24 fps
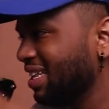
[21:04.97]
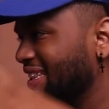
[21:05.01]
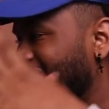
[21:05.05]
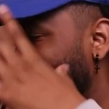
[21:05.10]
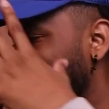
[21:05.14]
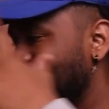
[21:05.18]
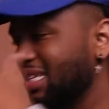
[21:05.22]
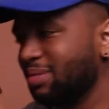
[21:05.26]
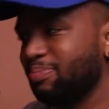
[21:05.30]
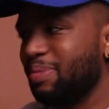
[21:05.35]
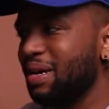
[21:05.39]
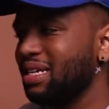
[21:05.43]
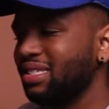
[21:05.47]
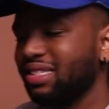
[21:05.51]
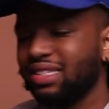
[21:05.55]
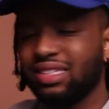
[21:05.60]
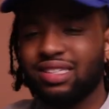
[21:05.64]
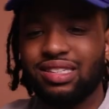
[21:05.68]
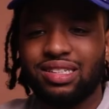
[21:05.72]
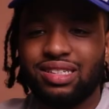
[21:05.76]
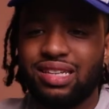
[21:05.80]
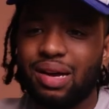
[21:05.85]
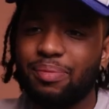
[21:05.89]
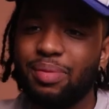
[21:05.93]
That is
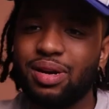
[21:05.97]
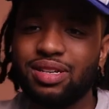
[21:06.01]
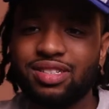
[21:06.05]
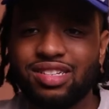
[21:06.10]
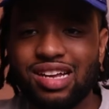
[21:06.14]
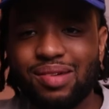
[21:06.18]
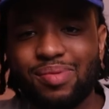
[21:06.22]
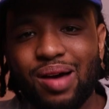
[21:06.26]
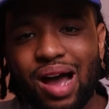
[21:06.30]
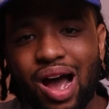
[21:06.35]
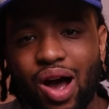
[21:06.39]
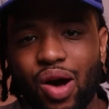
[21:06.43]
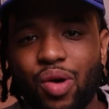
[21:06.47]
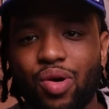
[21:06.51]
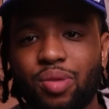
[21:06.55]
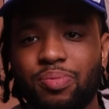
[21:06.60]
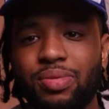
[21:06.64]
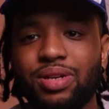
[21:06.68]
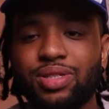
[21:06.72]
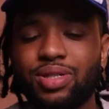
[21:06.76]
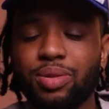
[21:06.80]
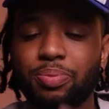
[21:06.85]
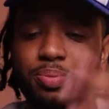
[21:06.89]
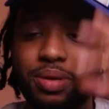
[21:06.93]
basically step by step how I
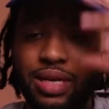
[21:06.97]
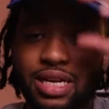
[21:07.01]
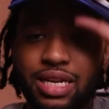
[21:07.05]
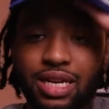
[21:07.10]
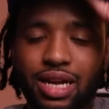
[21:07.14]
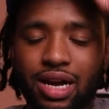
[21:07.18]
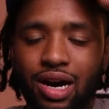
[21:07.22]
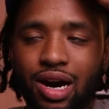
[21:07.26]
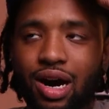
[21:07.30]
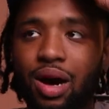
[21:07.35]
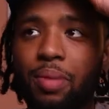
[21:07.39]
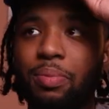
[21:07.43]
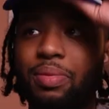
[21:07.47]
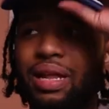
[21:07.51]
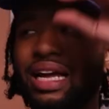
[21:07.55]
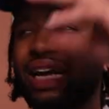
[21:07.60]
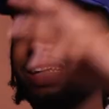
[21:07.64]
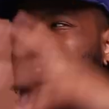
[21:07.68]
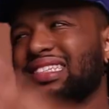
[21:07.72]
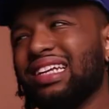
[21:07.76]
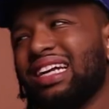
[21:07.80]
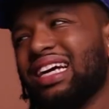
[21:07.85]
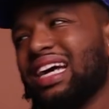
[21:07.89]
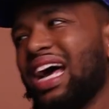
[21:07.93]
would mix a beat. Um,
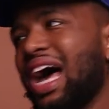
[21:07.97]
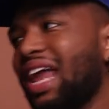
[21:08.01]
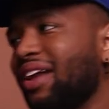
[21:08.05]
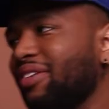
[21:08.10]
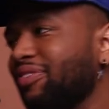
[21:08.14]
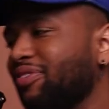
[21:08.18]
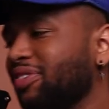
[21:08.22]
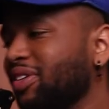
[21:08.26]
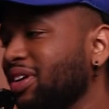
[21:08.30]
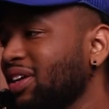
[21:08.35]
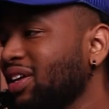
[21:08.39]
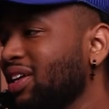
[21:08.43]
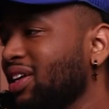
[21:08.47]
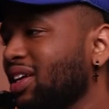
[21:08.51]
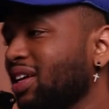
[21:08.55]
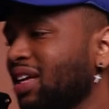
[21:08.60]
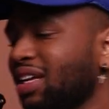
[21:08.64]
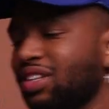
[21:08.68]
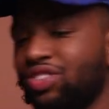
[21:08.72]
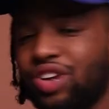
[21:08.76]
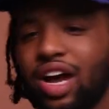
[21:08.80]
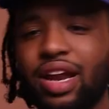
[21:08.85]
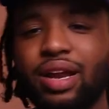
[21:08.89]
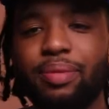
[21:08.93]
like I said, I kind of
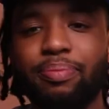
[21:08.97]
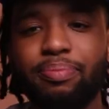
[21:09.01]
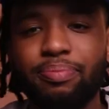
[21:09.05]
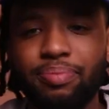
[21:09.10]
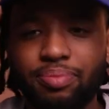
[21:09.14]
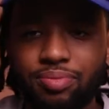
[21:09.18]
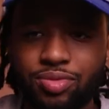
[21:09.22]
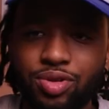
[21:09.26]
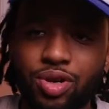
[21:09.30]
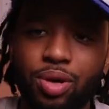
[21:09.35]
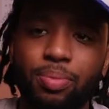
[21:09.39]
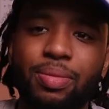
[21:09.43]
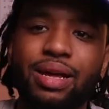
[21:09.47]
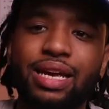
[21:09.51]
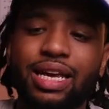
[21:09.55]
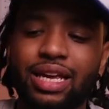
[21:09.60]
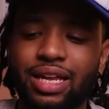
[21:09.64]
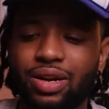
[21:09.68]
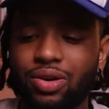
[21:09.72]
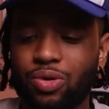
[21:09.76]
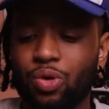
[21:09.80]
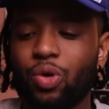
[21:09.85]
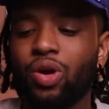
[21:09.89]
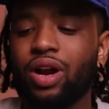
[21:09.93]
tried to you know make
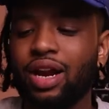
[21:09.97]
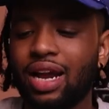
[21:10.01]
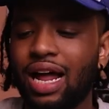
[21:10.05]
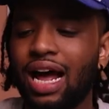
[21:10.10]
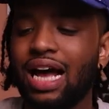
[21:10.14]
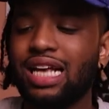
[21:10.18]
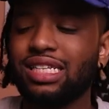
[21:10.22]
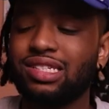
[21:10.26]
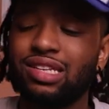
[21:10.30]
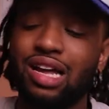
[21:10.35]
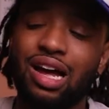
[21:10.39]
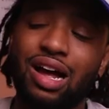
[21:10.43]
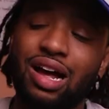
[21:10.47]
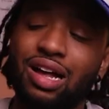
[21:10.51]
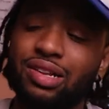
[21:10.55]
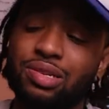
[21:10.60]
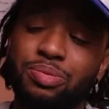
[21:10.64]
it organized.